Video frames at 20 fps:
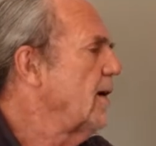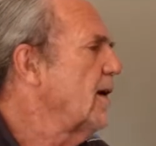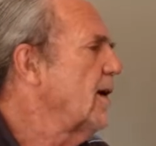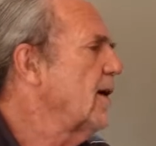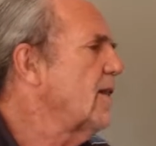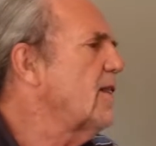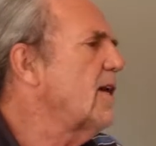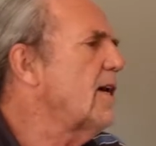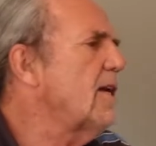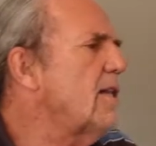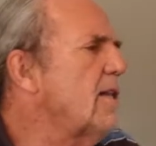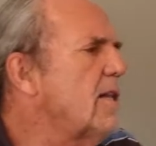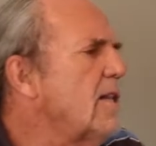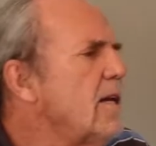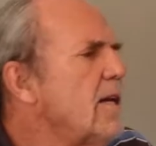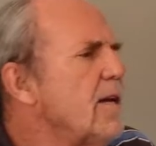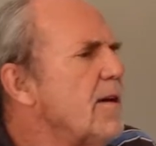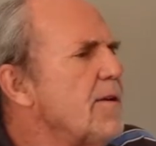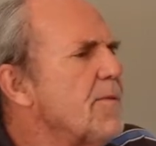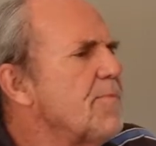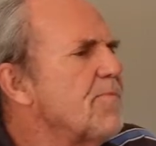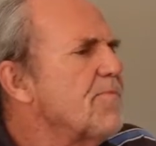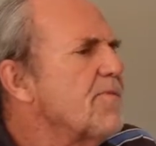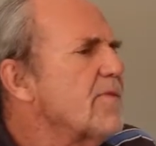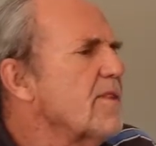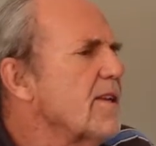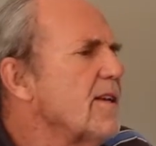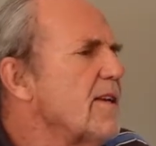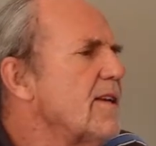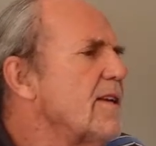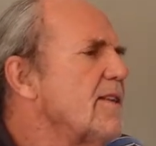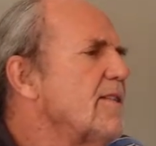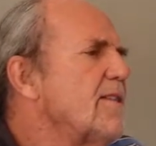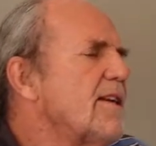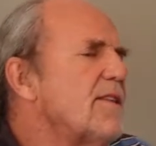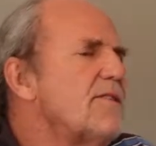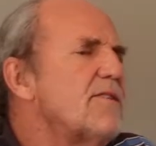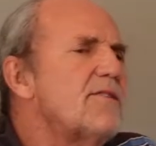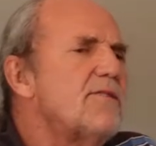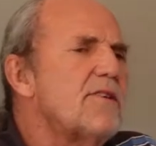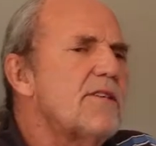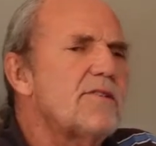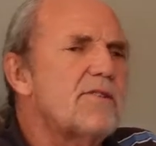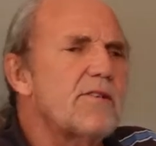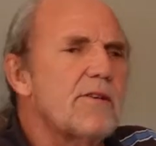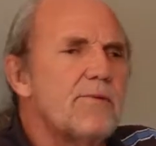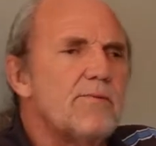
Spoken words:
And then there is,